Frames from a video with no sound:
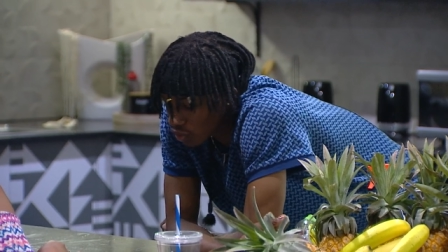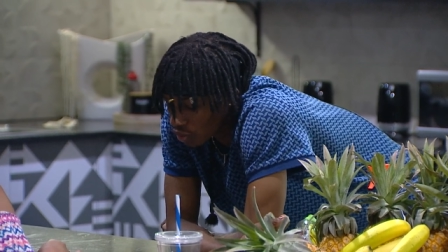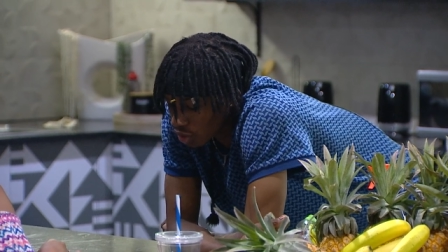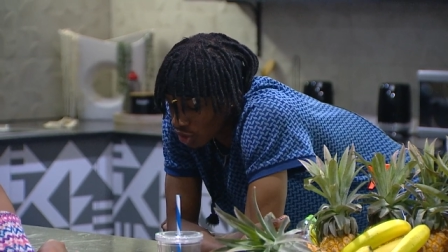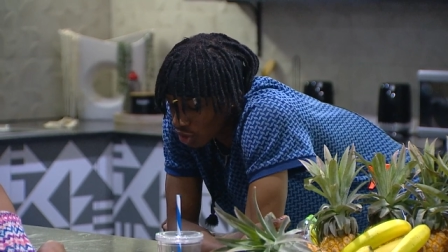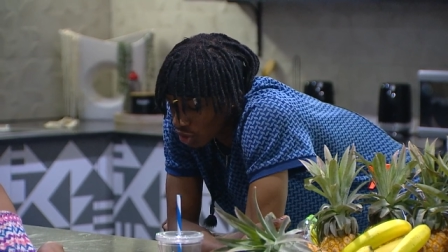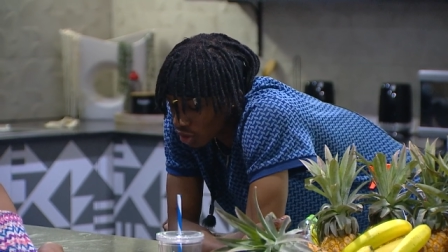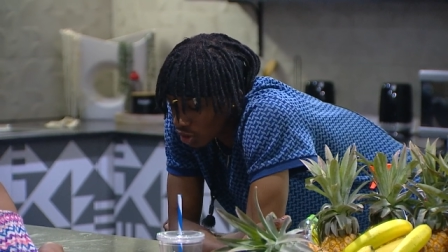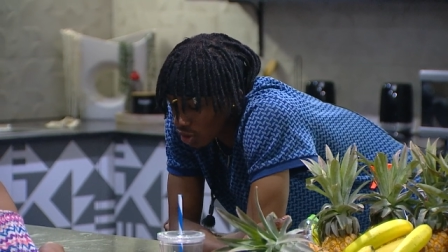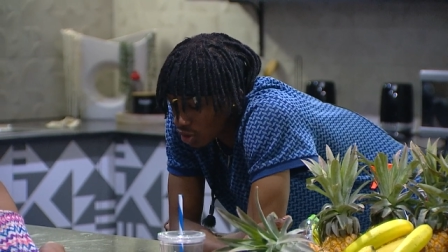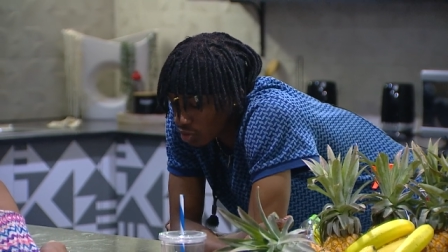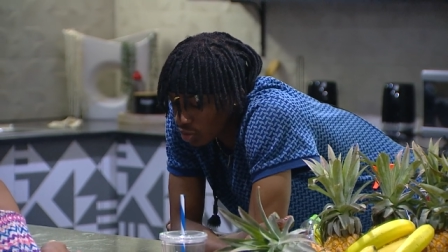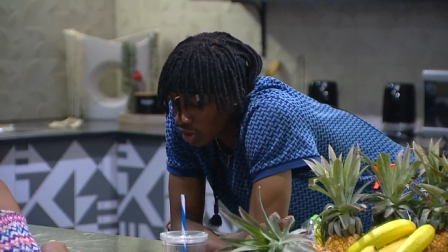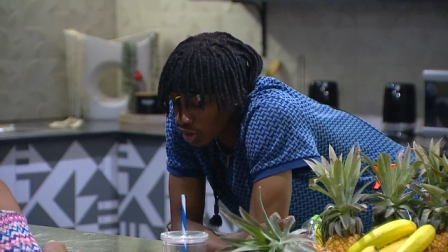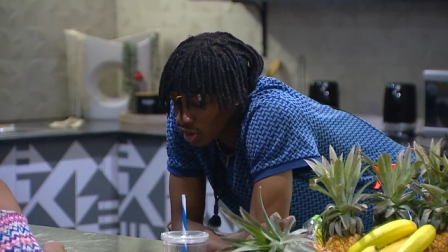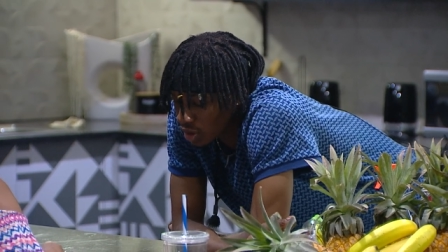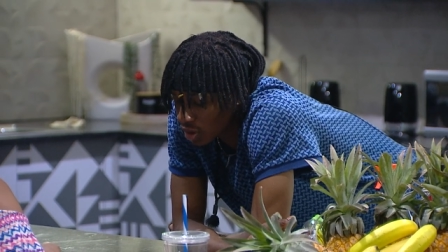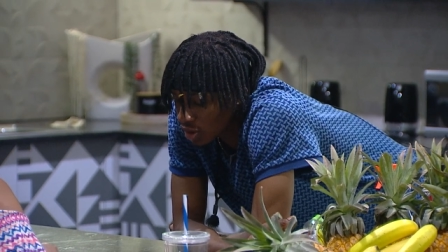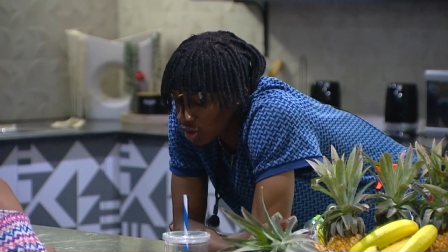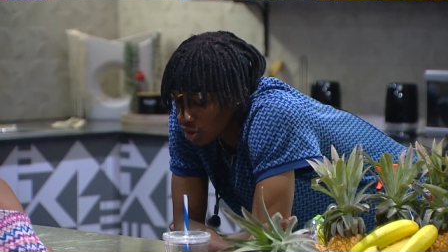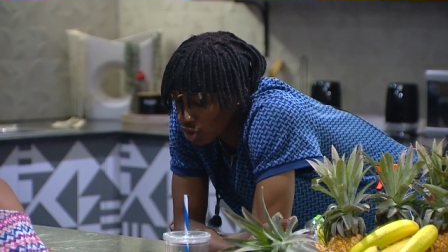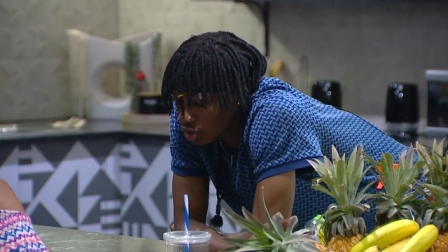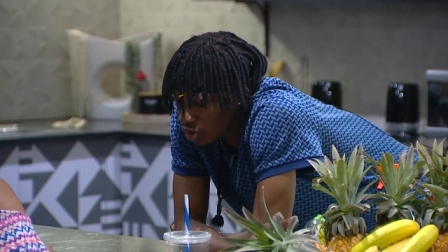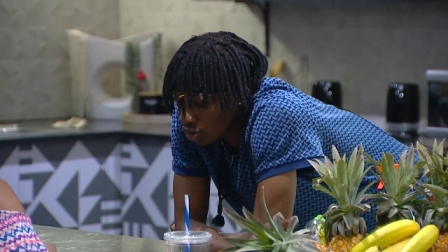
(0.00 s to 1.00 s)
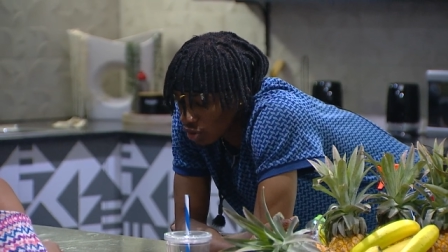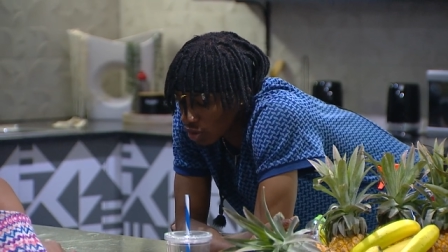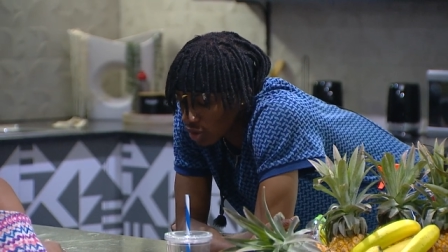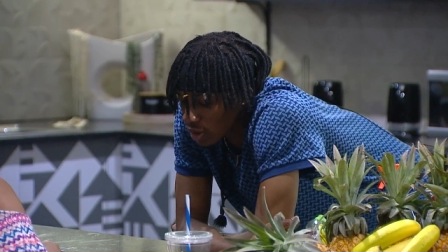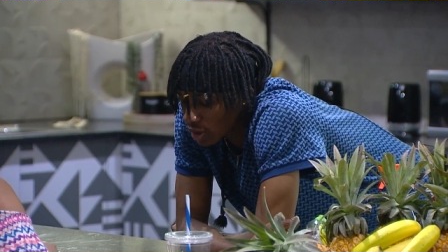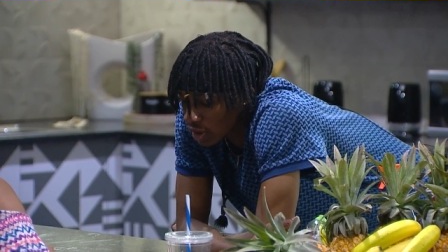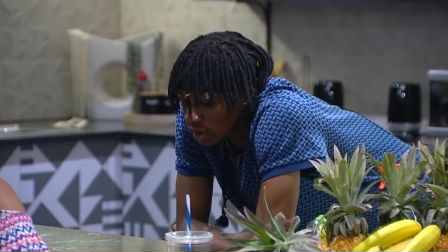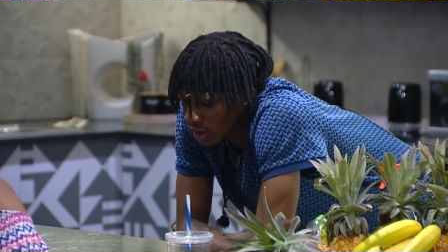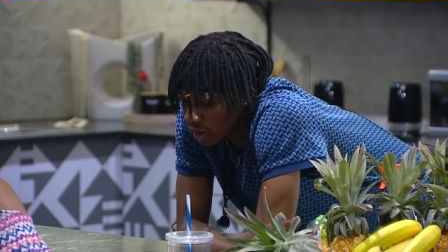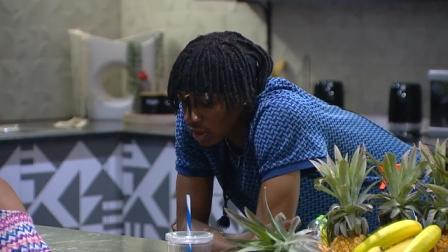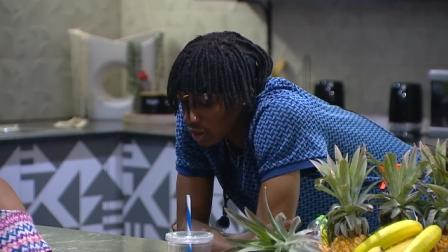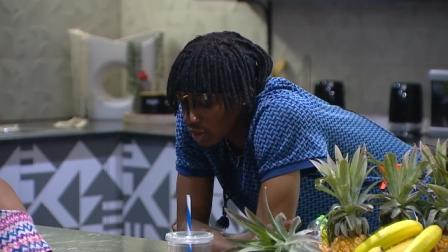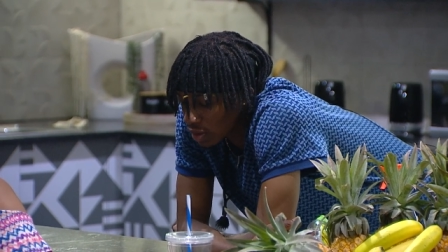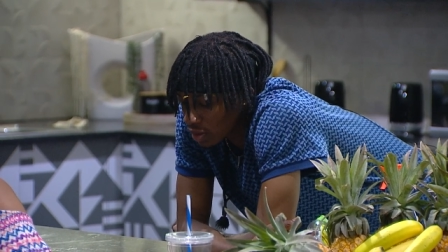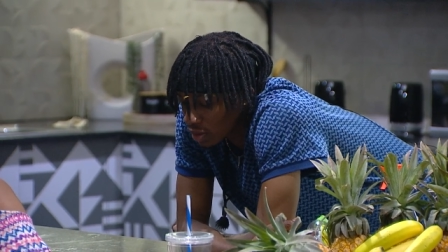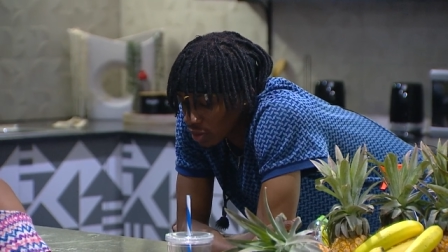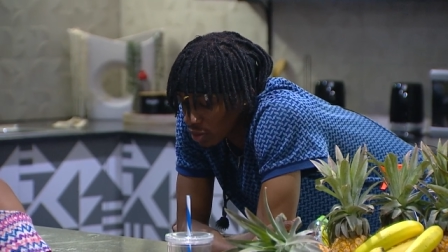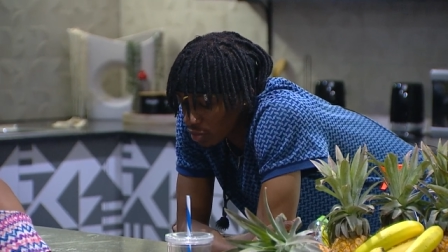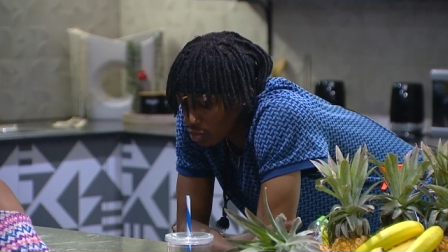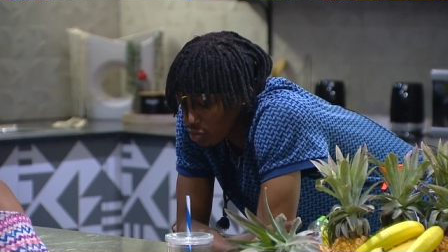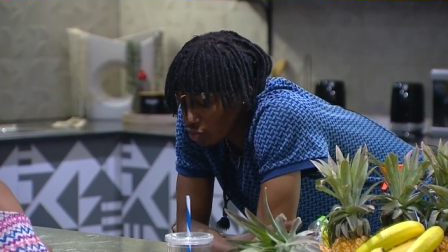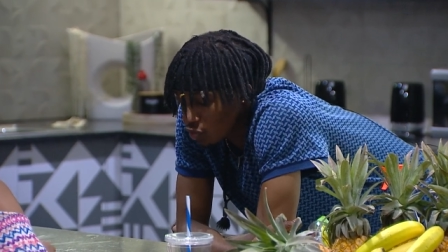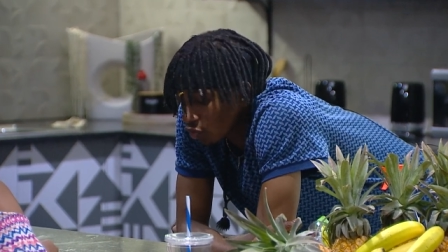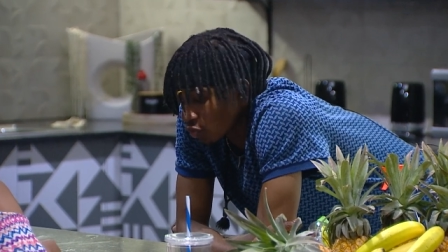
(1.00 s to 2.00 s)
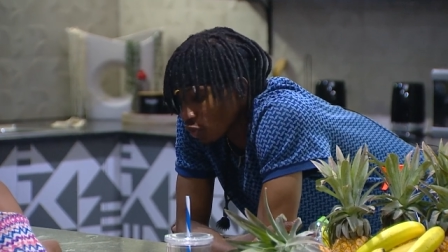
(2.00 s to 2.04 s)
we just make decisions that some,